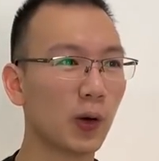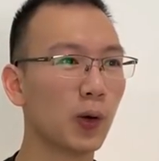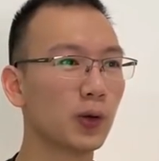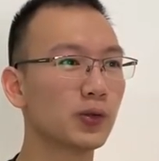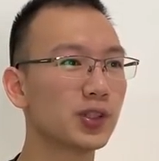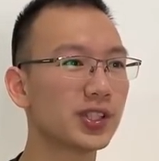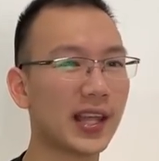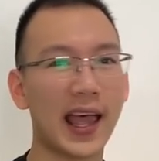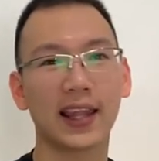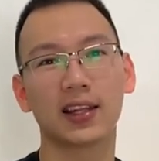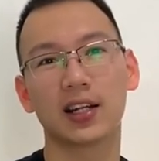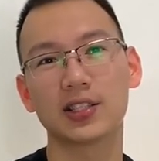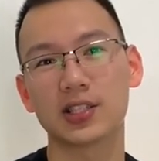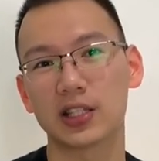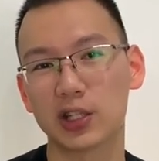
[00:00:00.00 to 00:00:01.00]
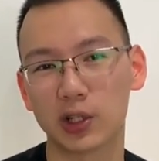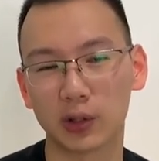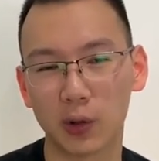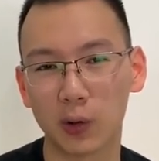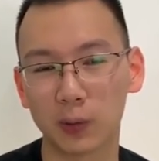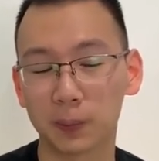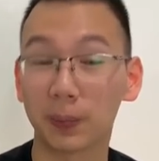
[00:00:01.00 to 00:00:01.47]
standards, in your
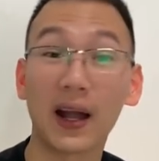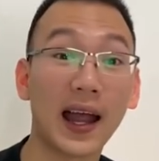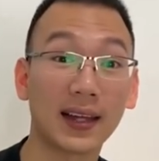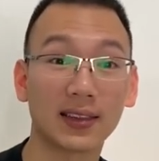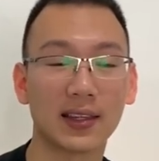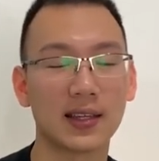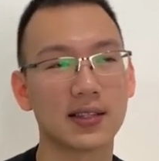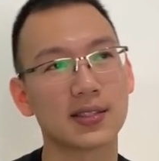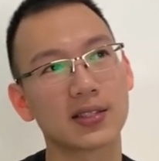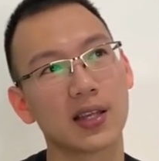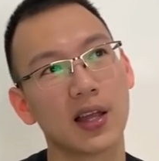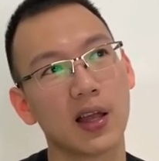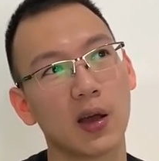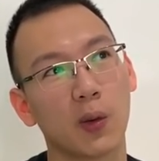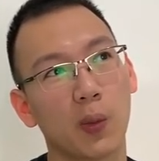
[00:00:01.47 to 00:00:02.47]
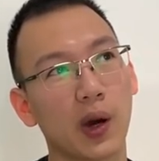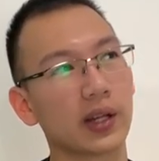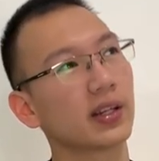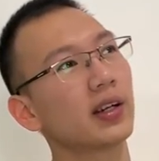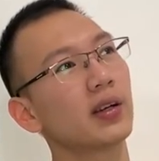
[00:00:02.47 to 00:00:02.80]
own practice, what are